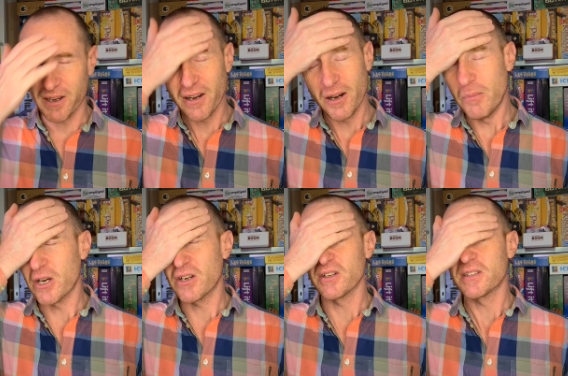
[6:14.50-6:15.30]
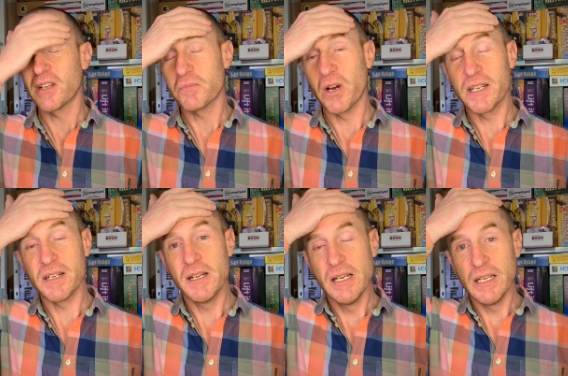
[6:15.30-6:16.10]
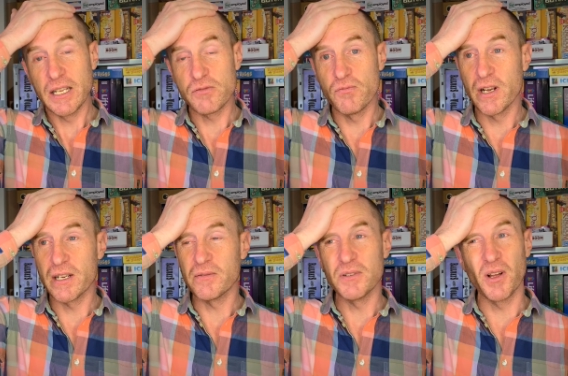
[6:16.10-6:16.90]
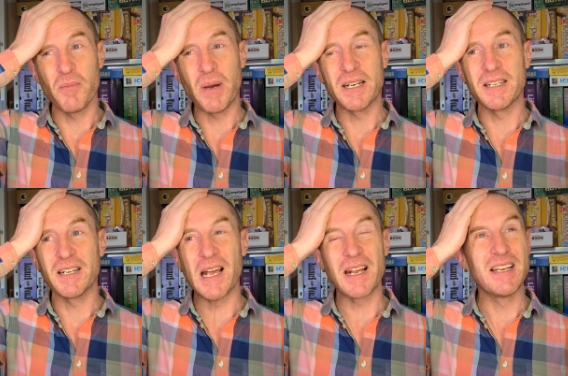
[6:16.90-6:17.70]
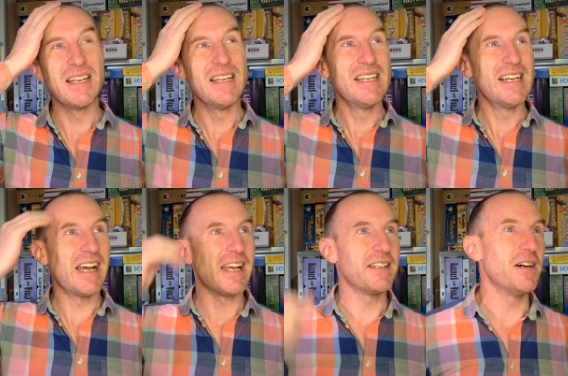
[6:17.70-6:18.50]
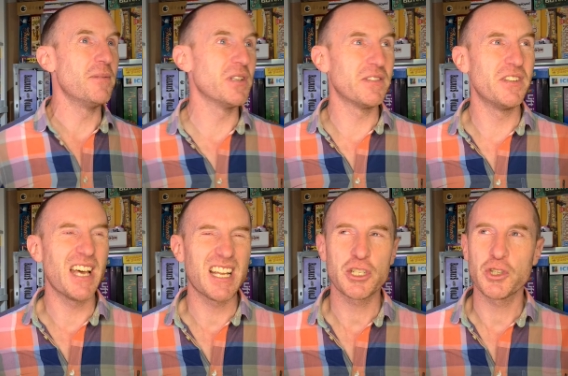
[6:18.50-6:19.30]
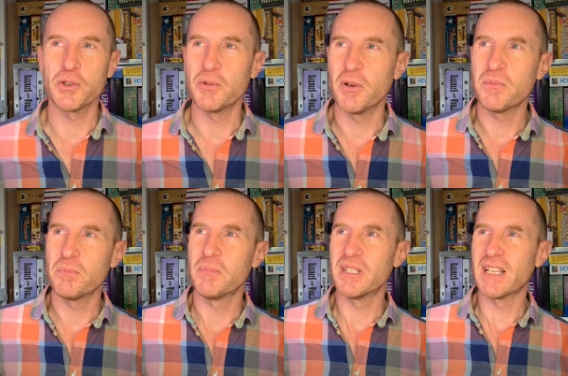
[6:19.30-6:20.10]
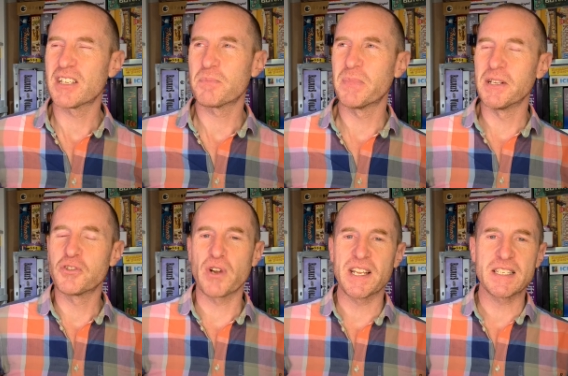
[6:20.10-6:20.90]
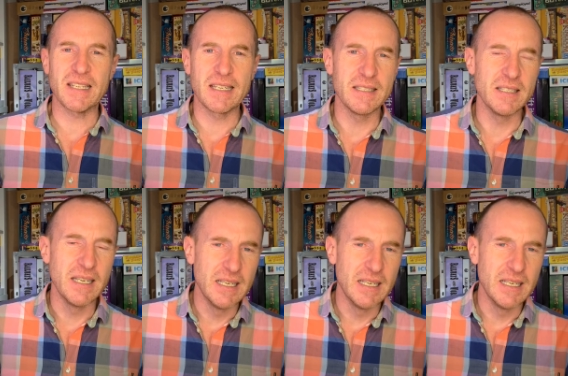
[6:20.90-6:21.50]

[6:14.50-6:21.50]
oh my god, it does my head in. It's really like a pain in the neck, and that's been addressed in